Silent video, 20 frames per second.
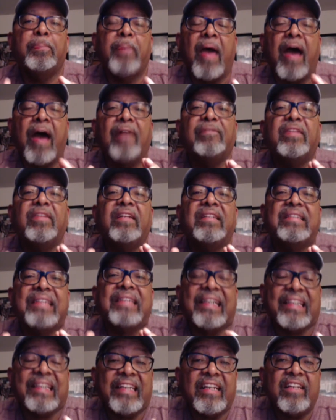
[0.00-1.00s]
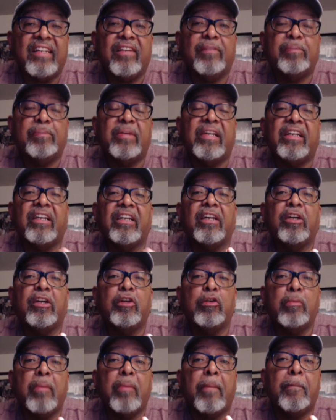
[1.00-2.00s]
have the dignity of being a
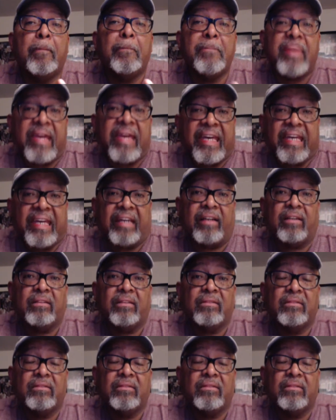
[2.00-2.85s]
human being.